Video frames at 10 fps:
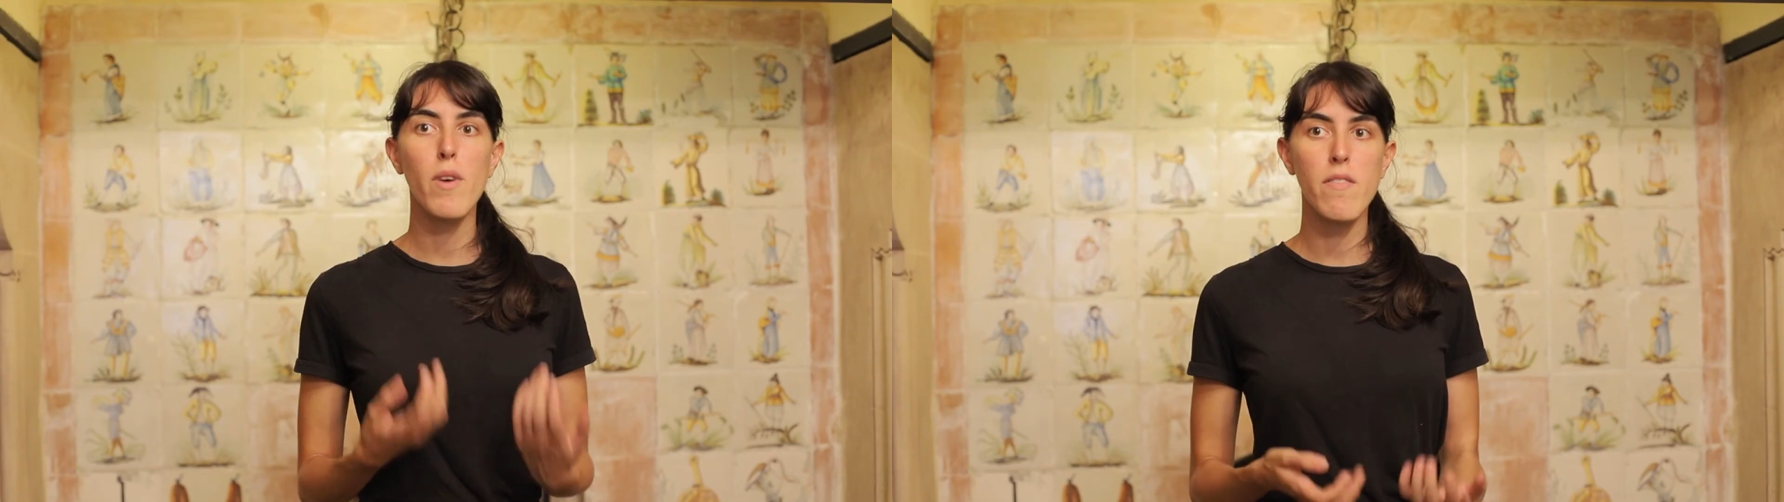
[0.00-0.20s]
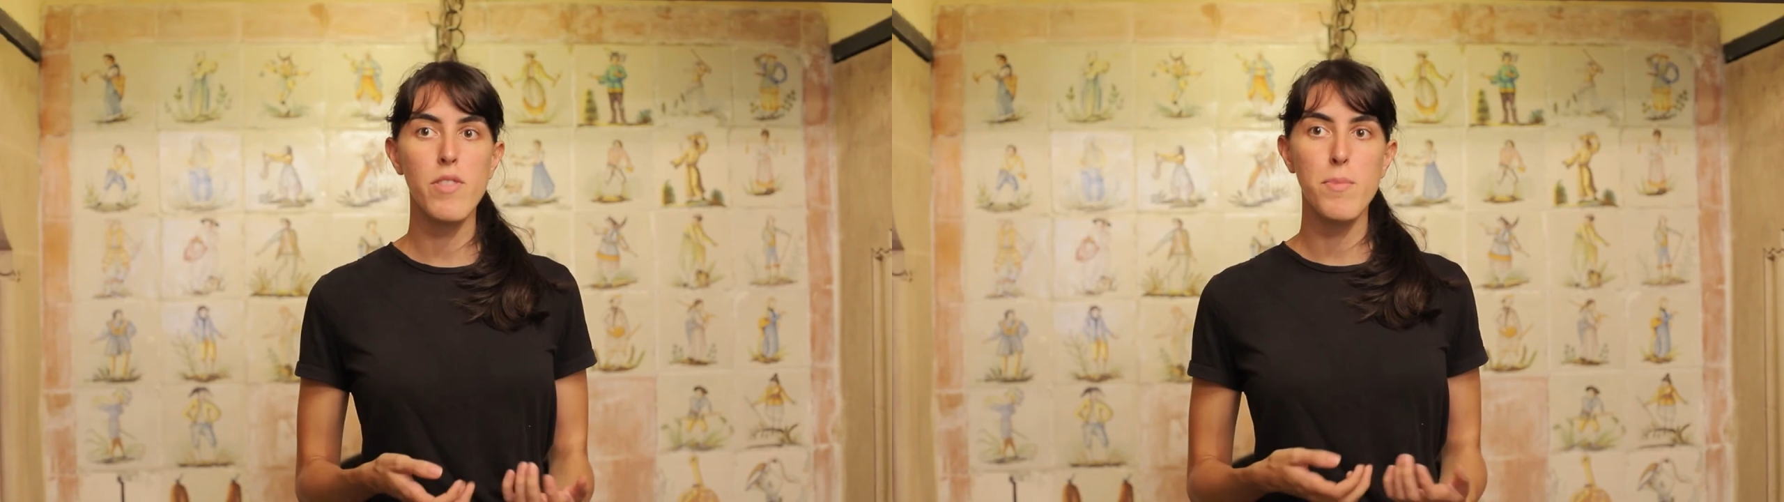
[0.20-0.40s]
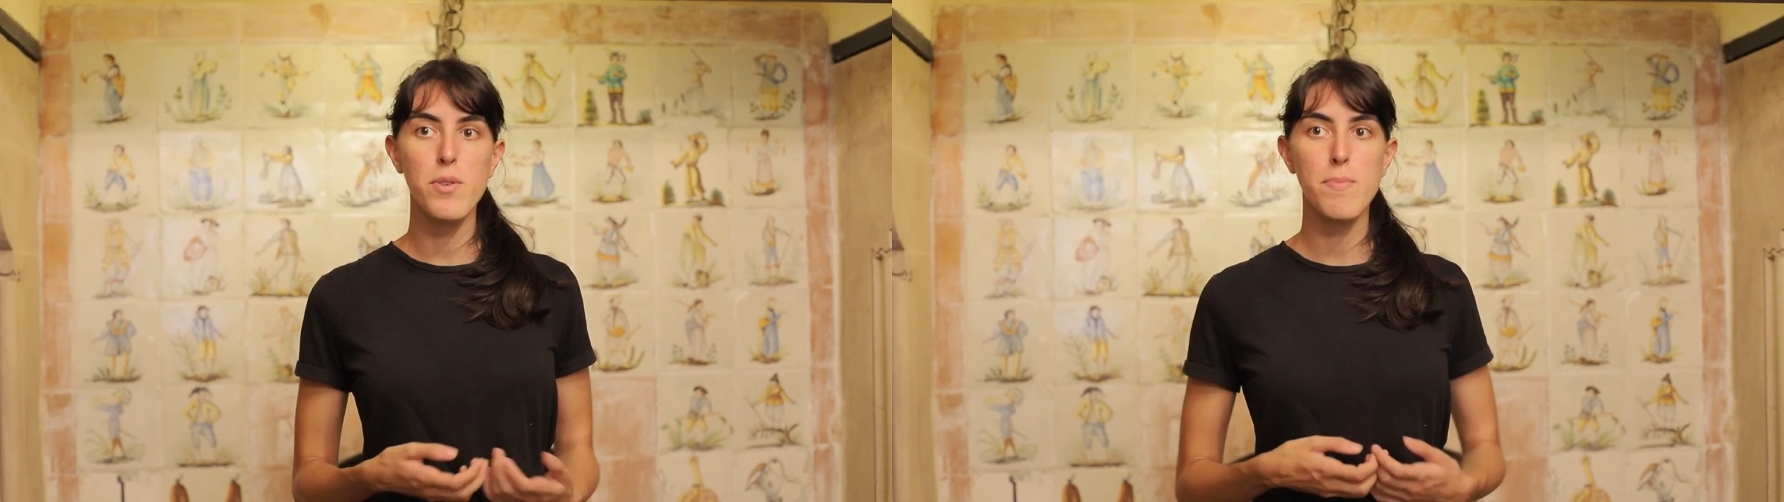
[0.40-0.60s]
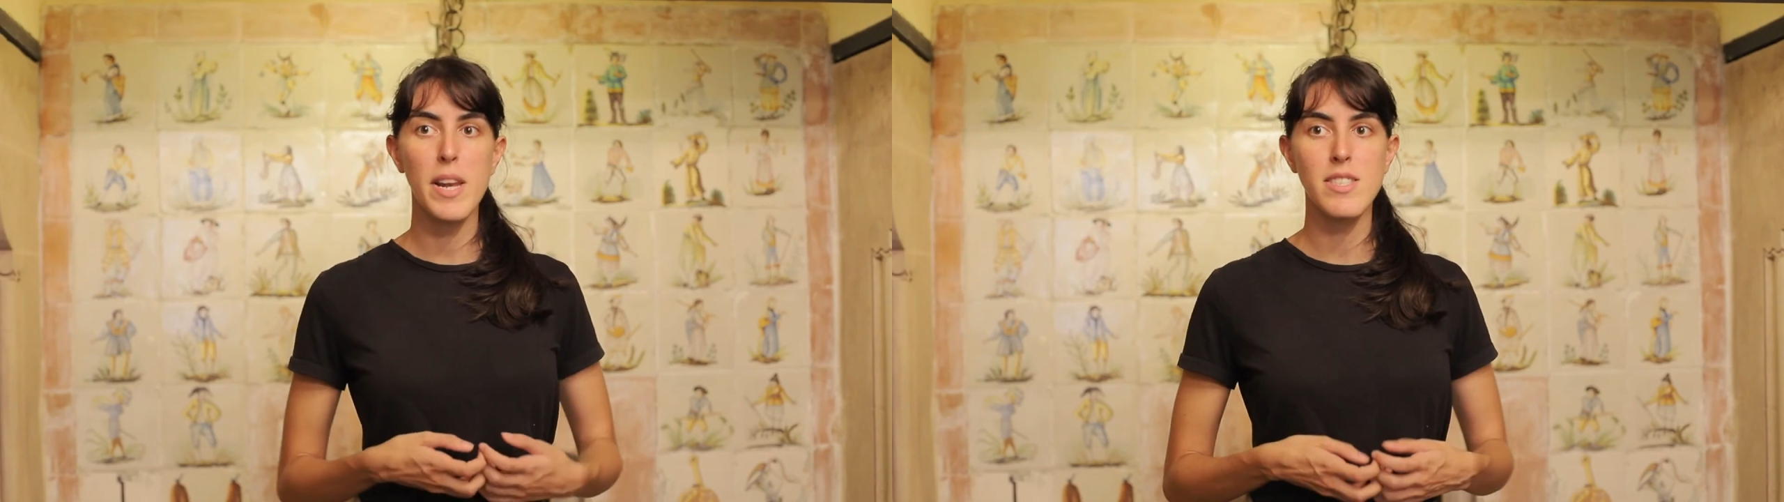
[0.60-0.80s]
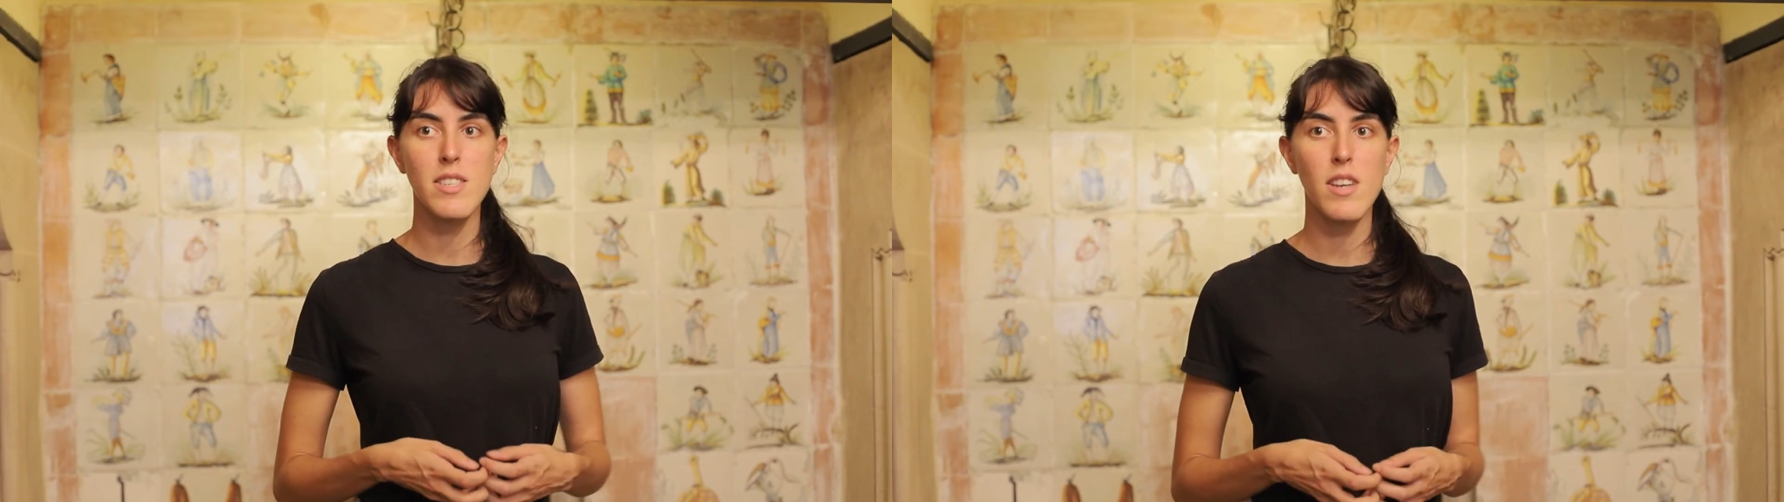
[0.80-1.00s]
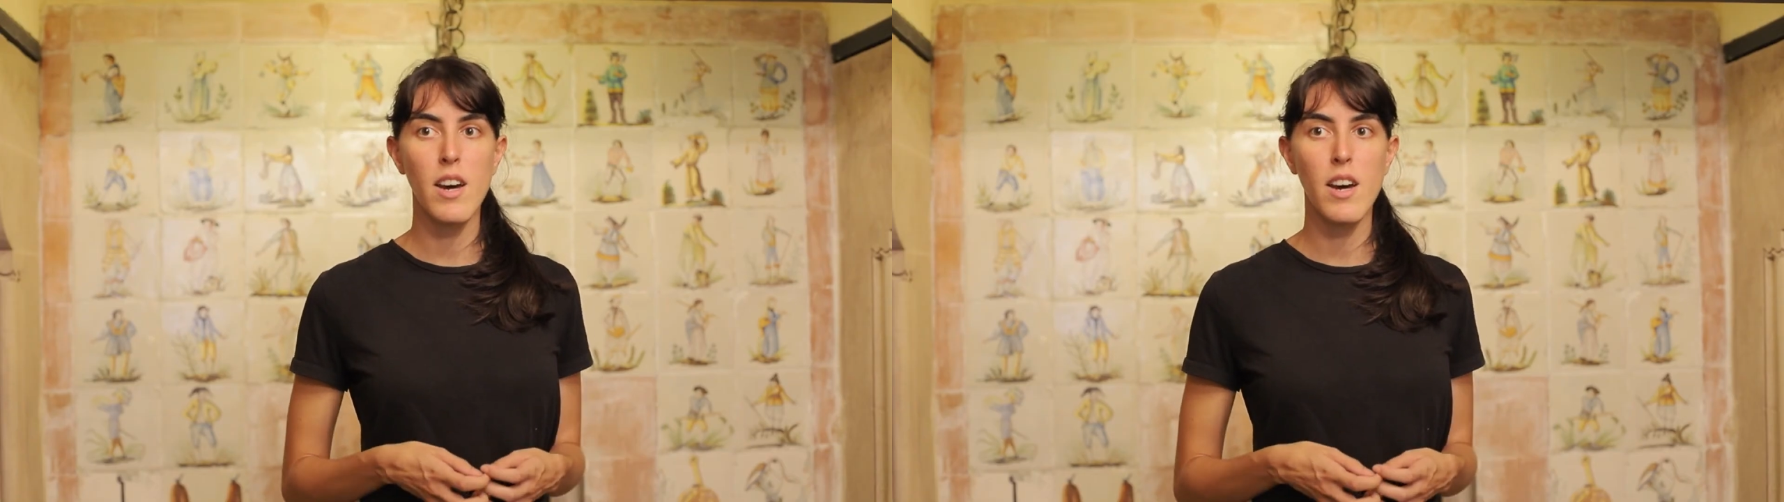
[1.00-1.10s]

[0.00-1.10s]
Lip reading: one of the most pleasant